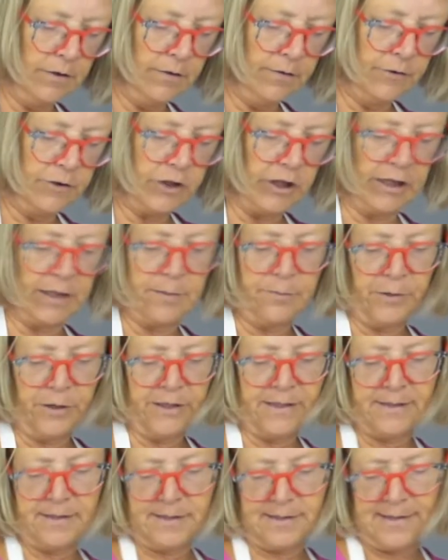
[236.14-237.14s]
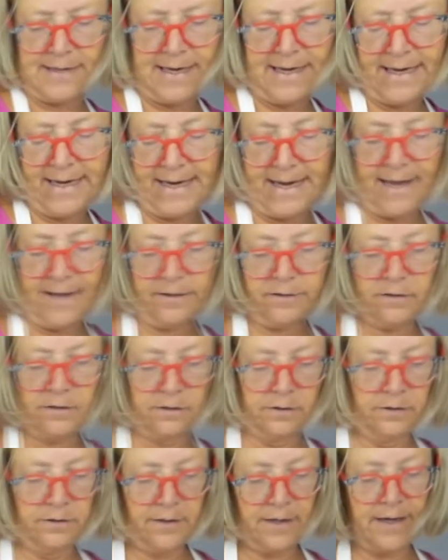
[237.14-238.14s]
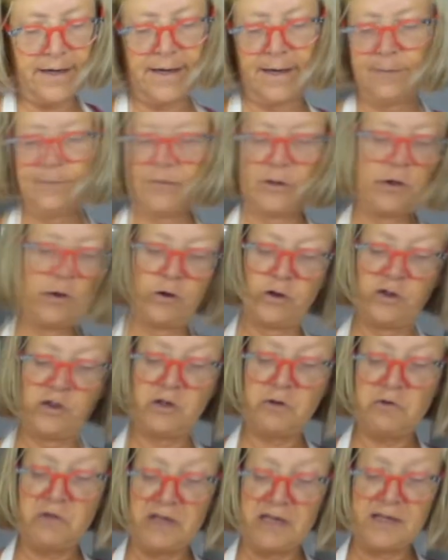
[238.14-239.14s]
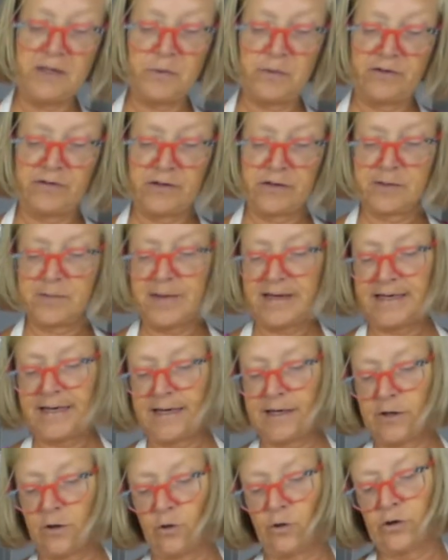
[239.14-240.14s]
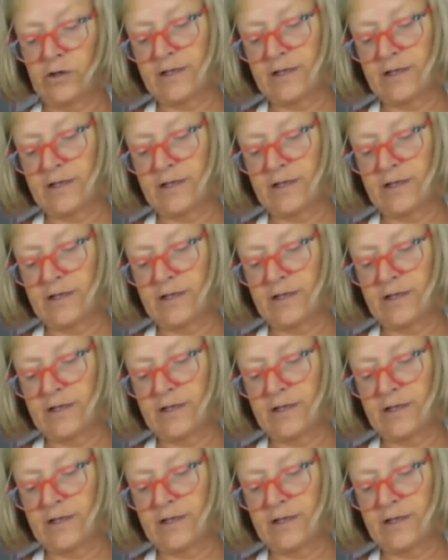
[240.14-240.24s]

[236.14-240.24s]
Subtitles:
chicken breasts here. You can do this with as many or